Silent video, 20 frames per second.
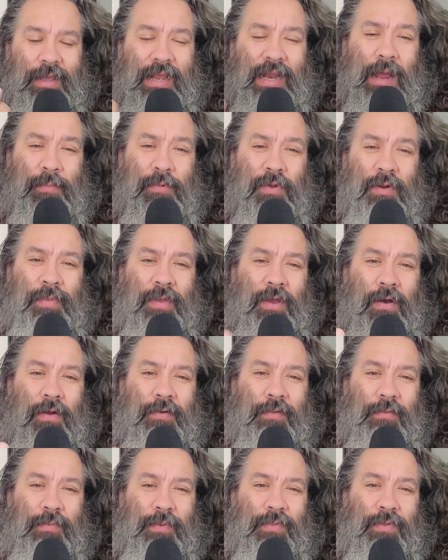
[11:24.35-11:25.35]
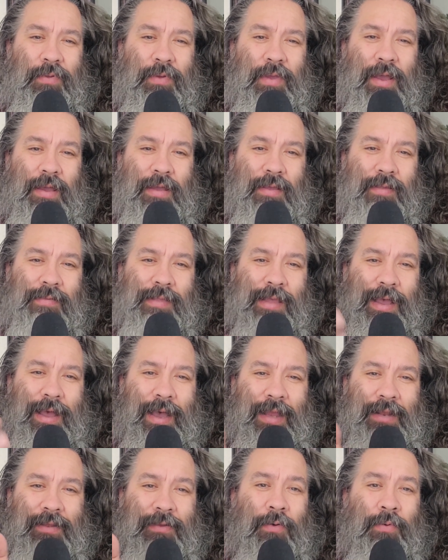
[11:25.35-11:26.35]
And I'm going to be honest with you guys,
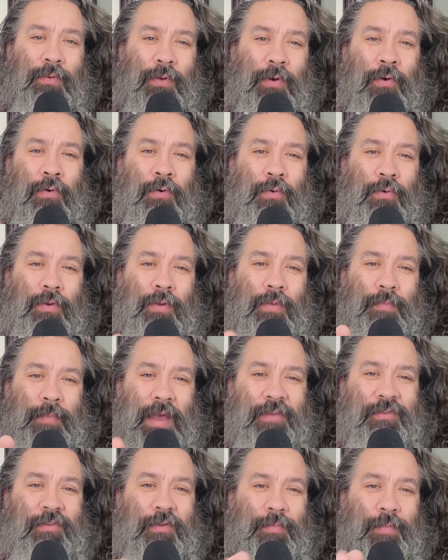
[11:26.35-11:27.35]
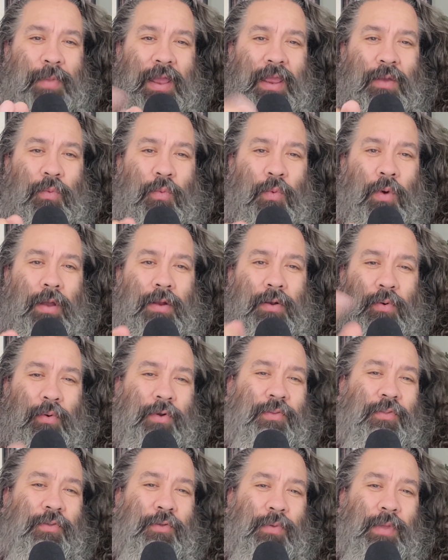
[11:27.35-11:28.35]
I don't own Magic Mike 1 or
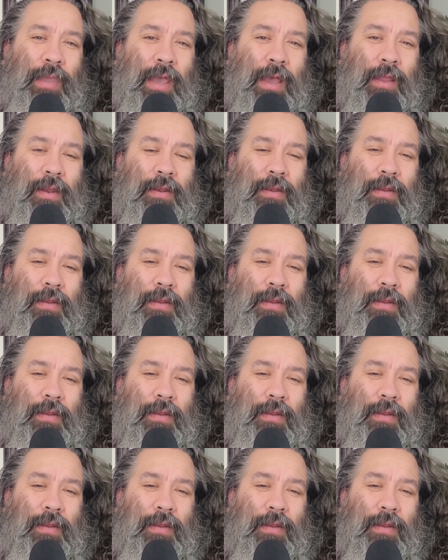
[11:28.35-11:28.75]
2 yet